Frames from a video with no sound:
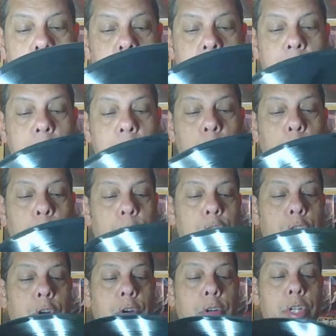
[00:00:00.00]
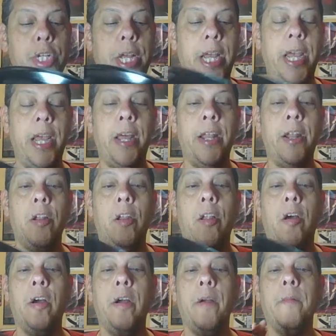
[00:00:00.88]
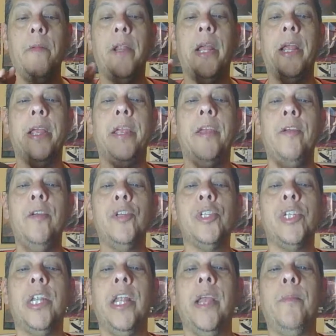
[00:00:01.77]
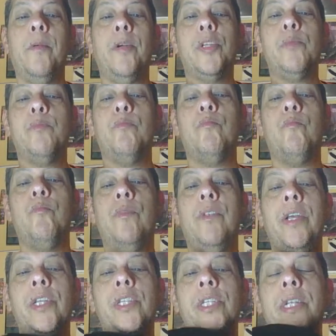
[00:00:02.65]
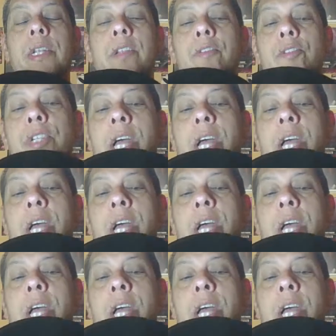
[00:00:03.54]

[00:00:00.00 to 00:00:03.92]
says they're Return to Analog, like, here's the label. There's